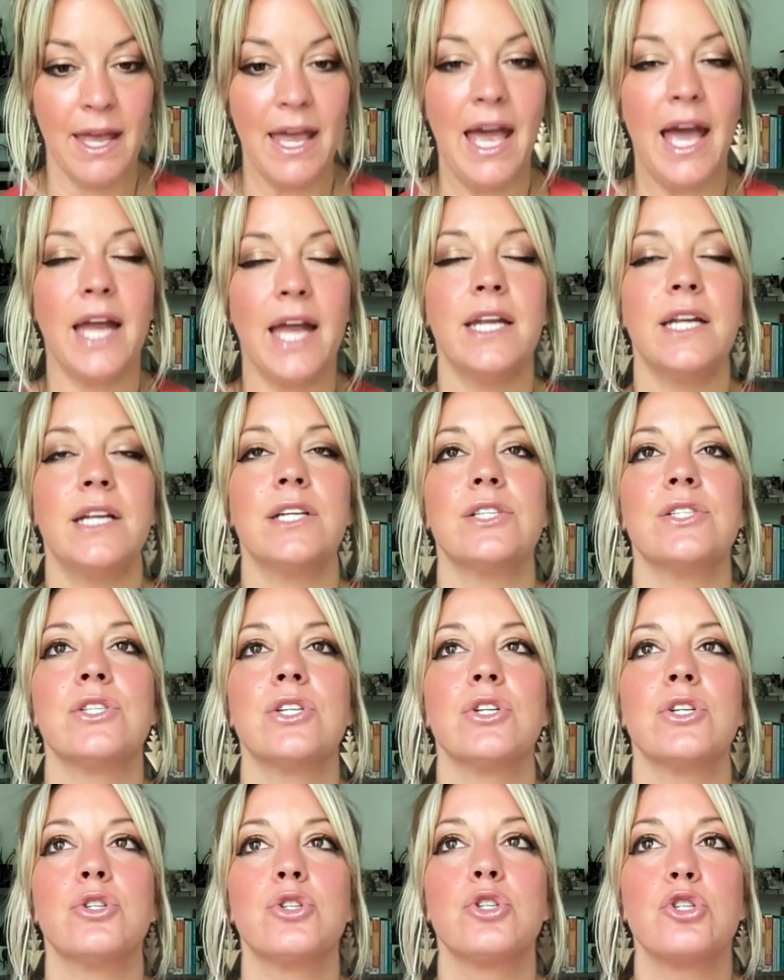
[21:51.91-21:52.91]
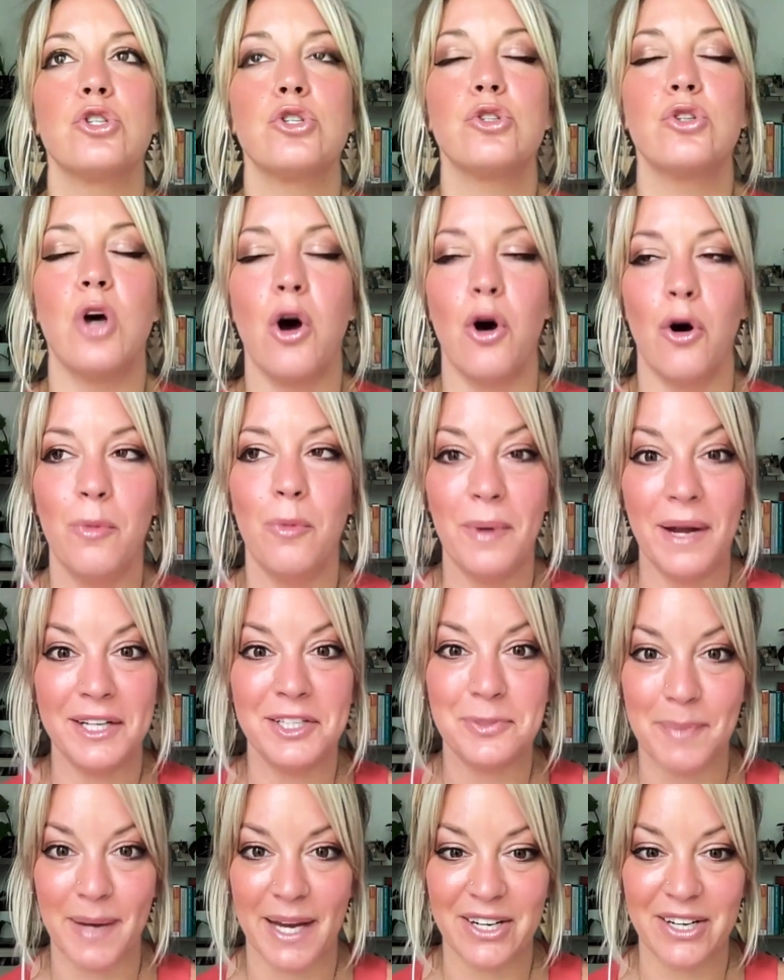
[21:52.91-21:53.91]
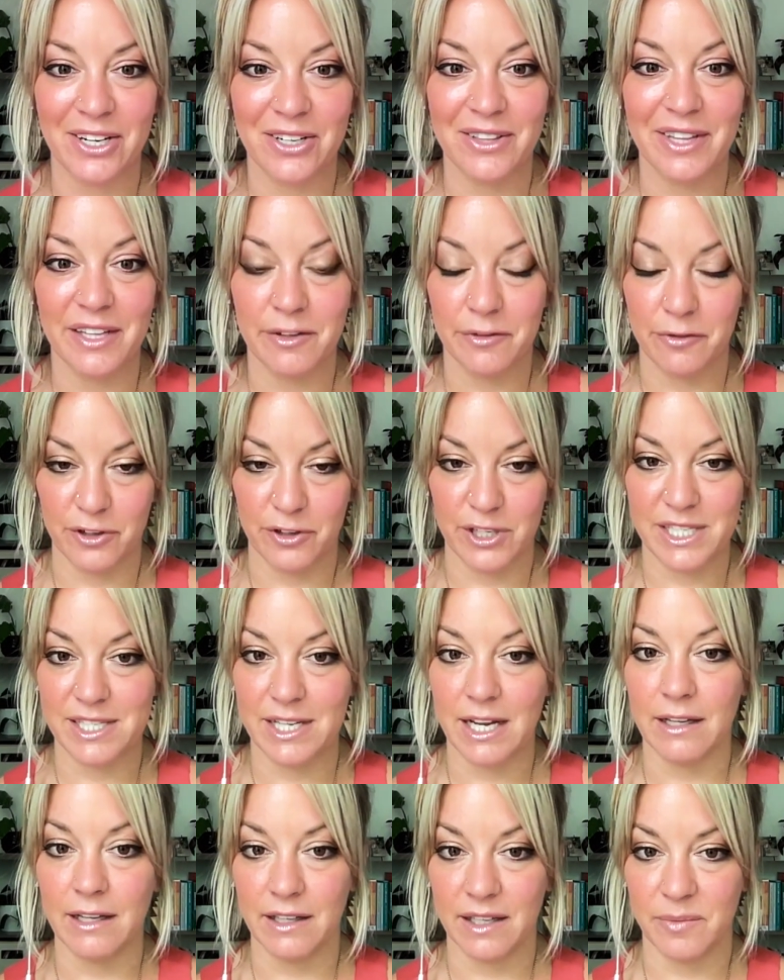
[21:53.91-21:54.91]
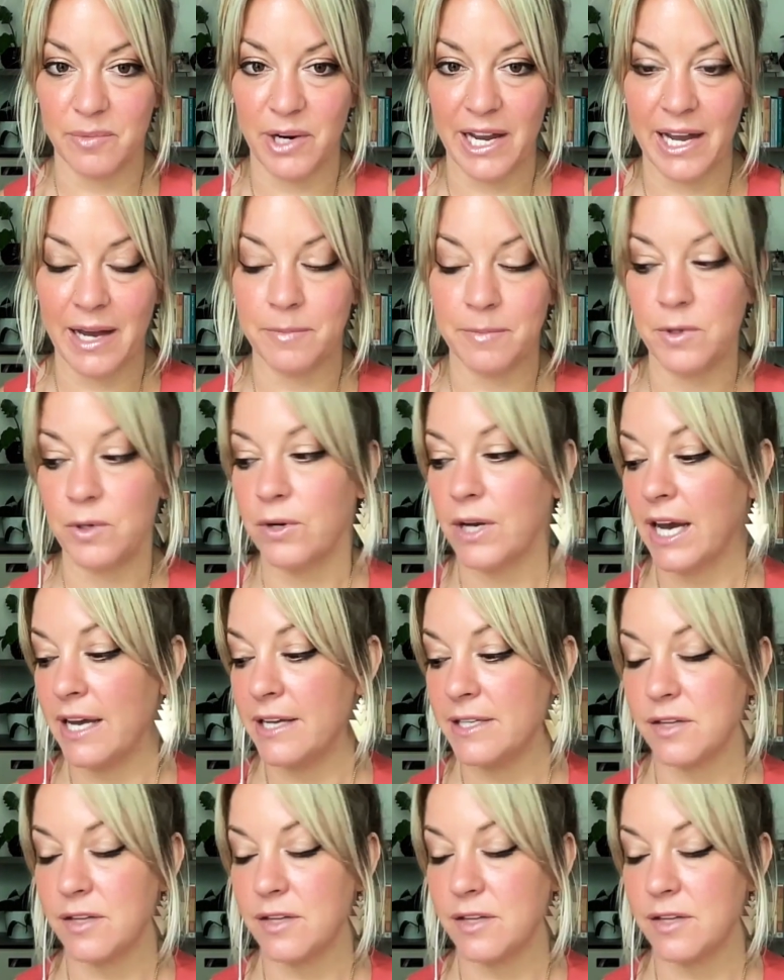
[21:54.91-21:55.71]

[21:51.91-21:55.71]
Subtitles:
And it is so much better than the Freestyle Libre app, you guys.